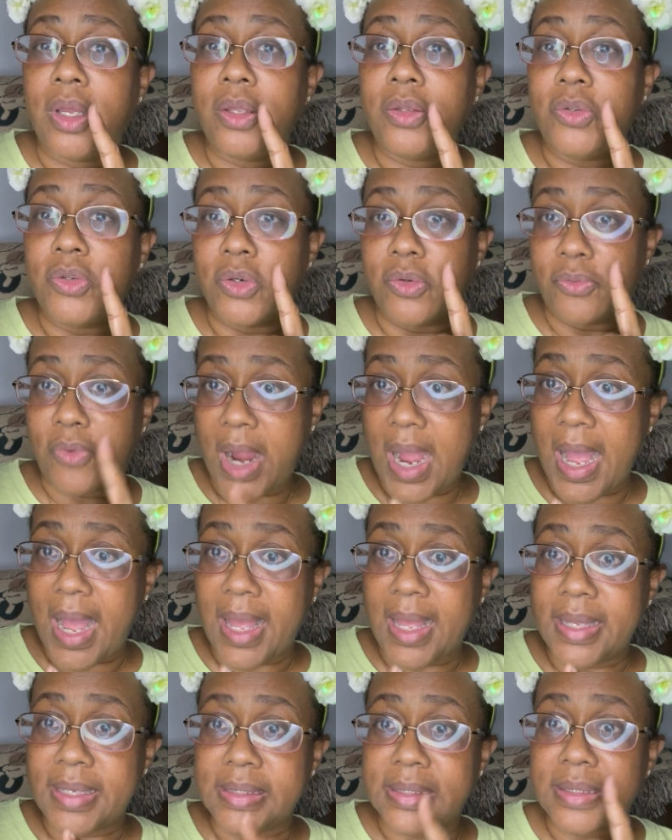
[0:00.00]
your
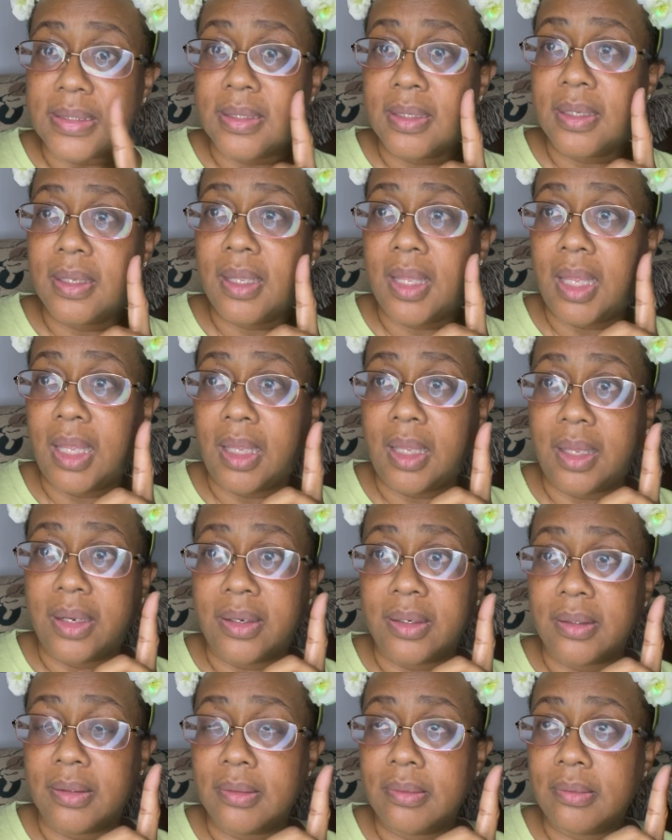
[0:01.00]
rides
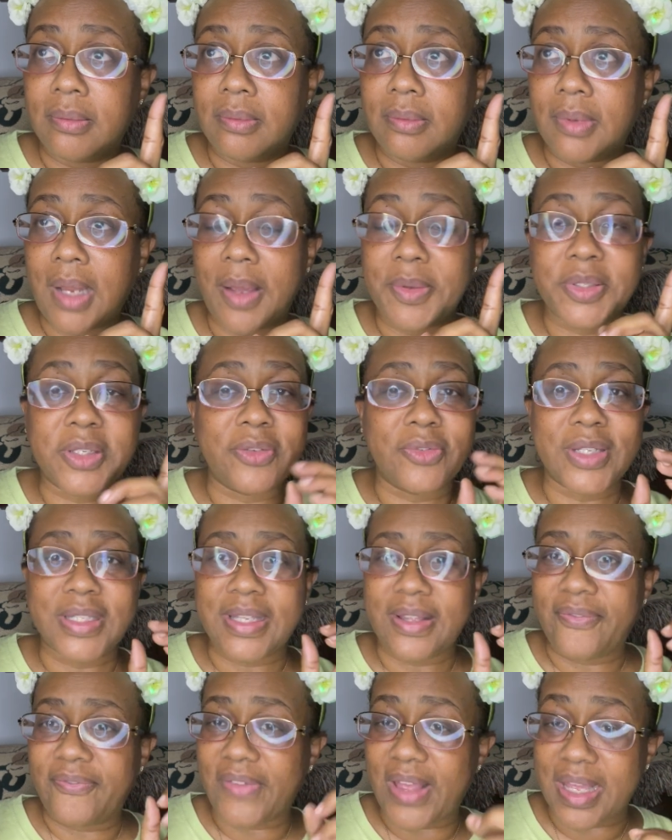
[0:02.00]
and i was going to
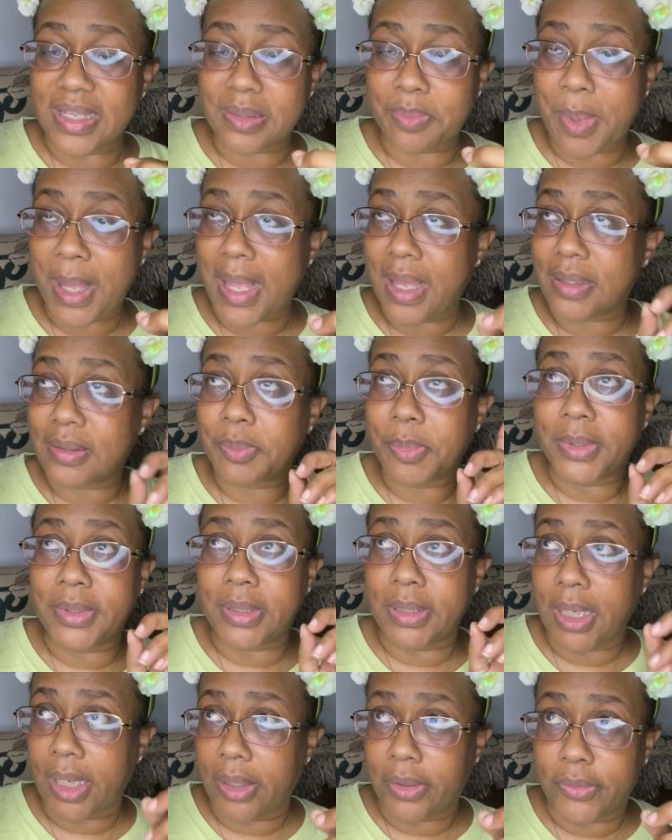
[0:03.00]
say fast pass but
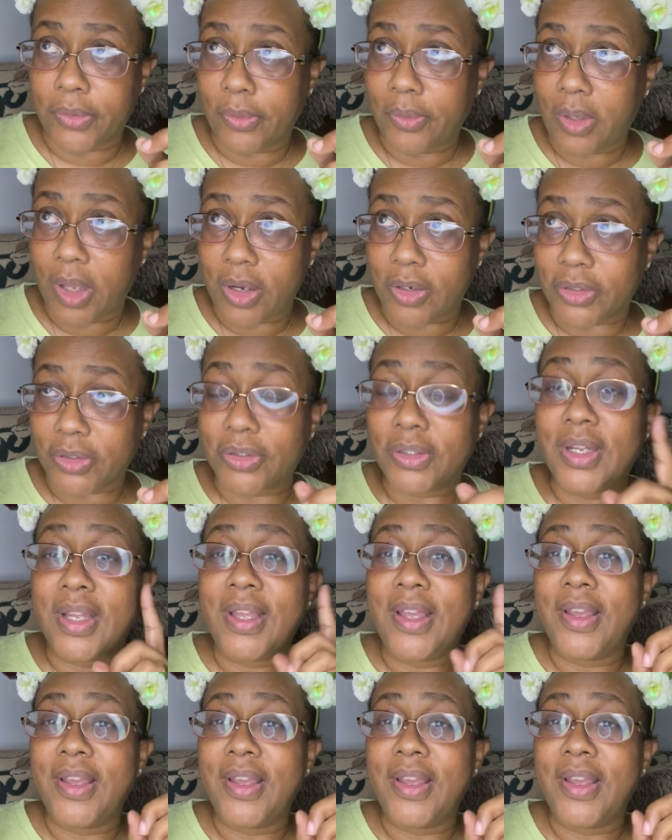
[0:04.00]
they are no longer